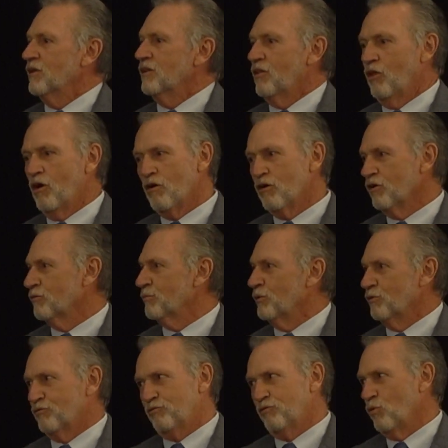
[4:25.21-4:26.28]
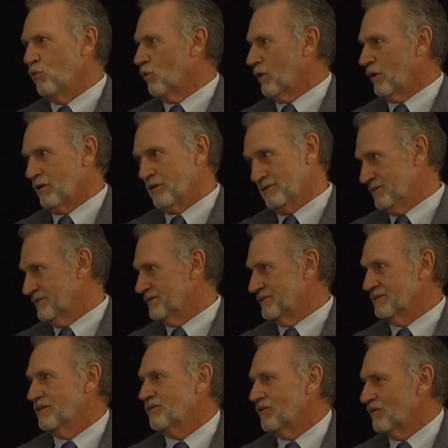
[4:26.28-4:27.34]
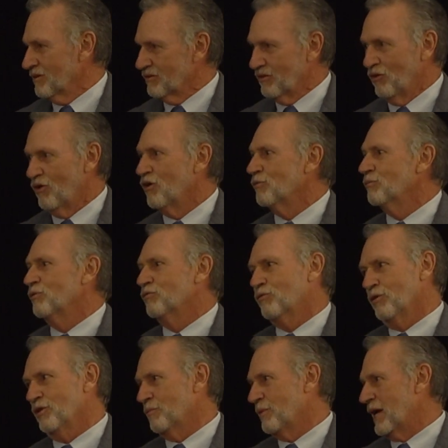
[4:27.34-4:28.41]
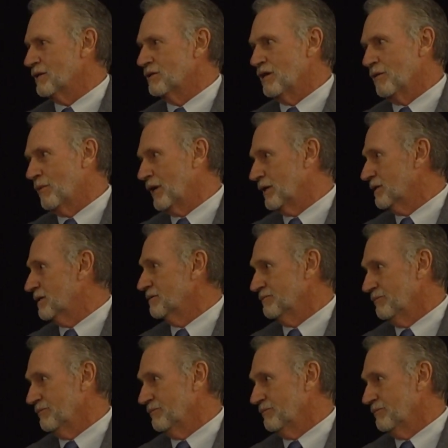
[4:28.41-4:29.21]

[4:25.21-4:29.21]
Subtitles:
long before the pandemic.